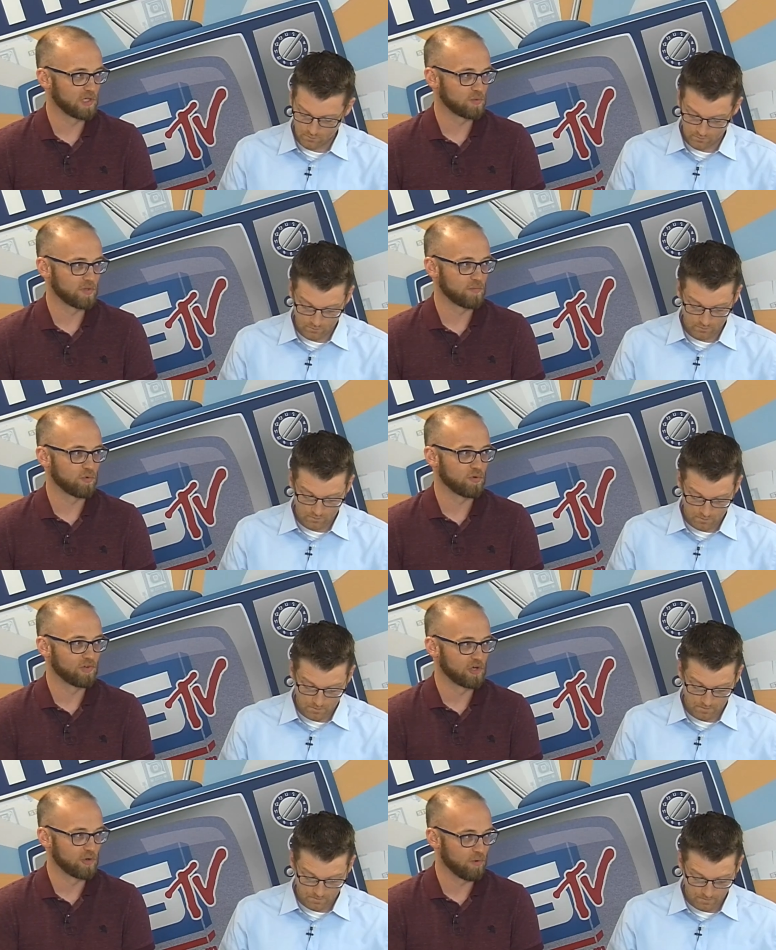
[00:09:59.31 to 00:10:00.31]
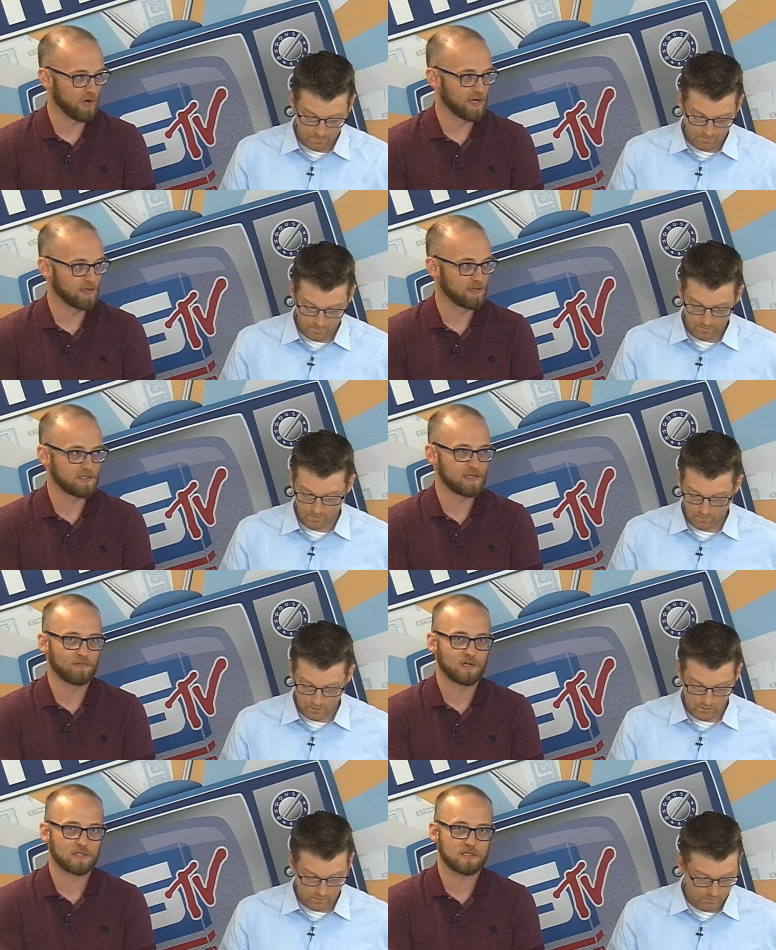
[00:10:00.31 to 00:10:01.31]
Speaker 1: weeks with improving your brand. It doesn't
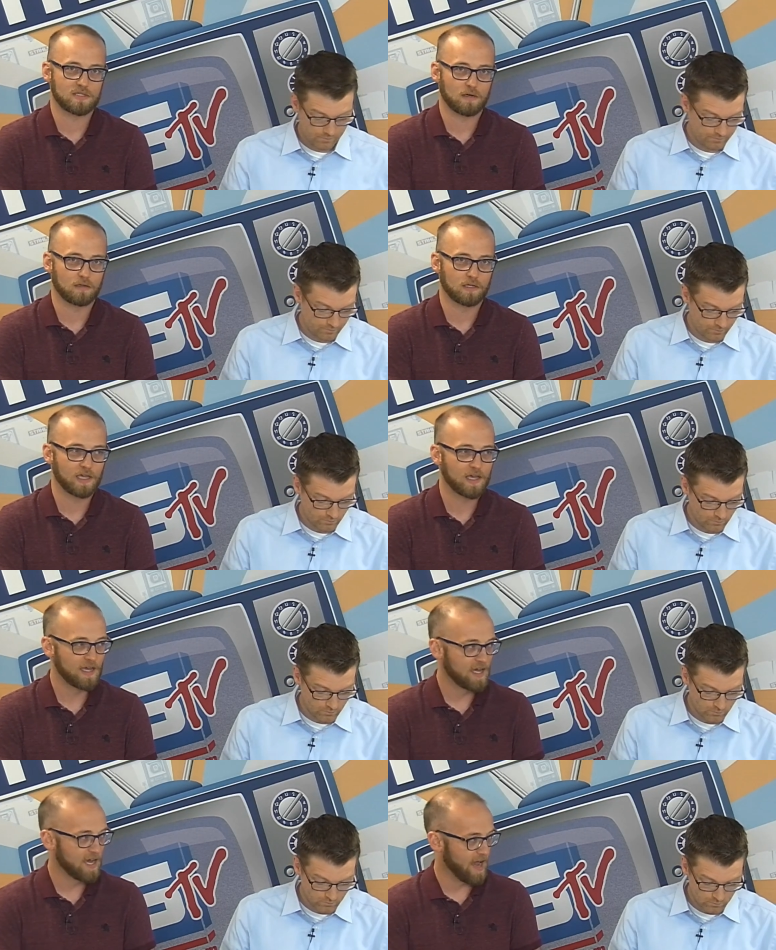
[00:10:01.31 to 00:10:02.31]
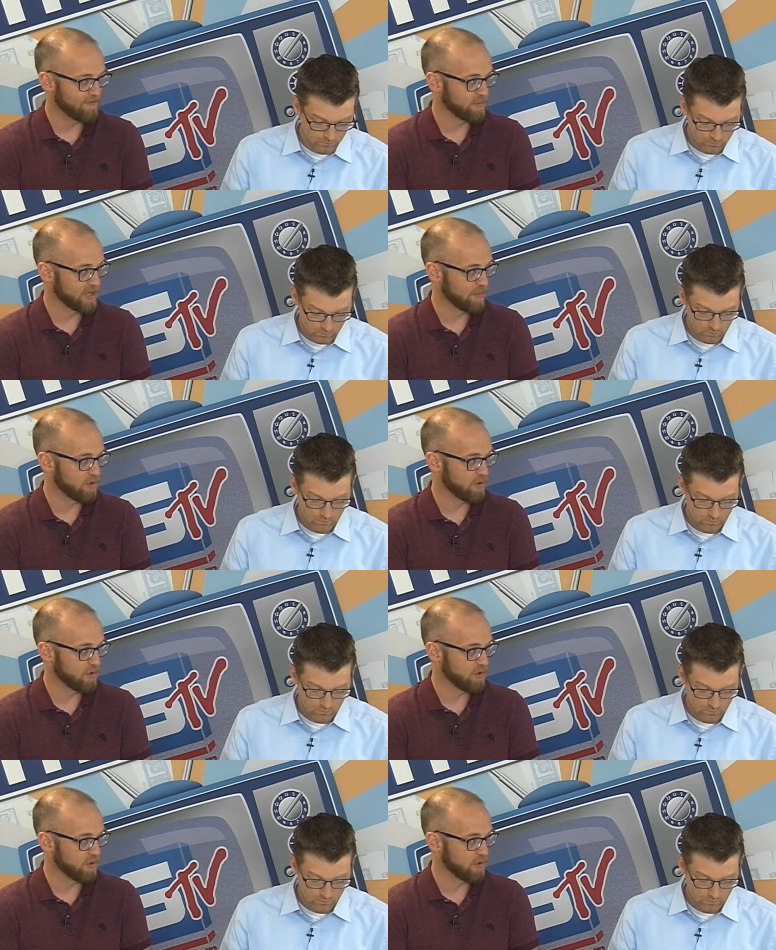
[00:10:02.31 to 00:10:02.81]
even necessarily have to be the